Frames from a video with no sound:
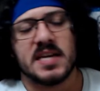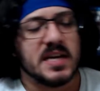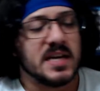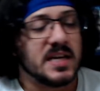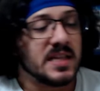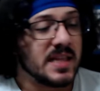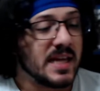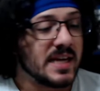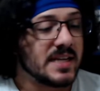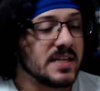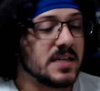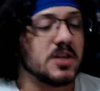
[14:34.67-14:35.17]

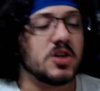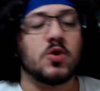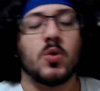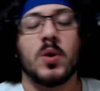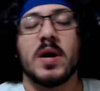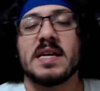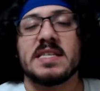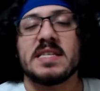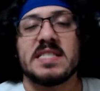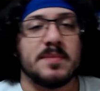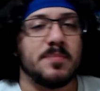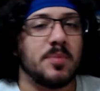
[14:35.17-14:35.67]
like a
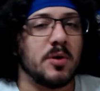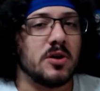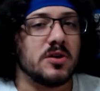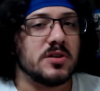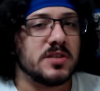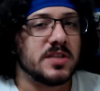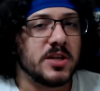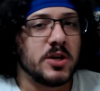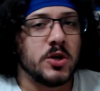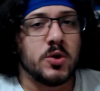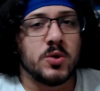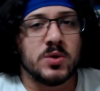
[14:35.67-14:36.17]
crazy
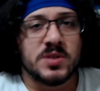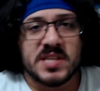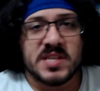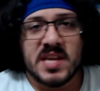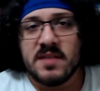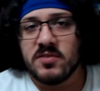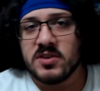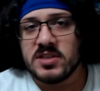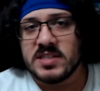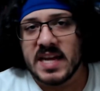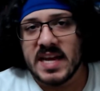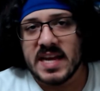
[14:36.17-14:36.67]
person who's
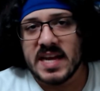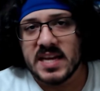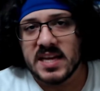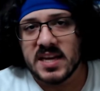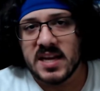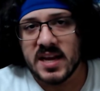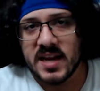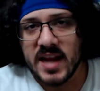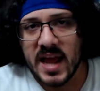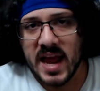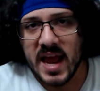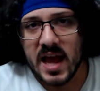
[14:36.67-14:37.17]
never taken a
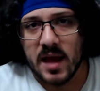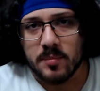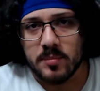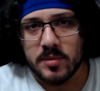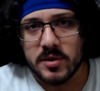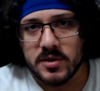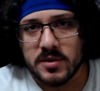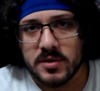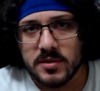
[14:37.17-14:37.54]
nap.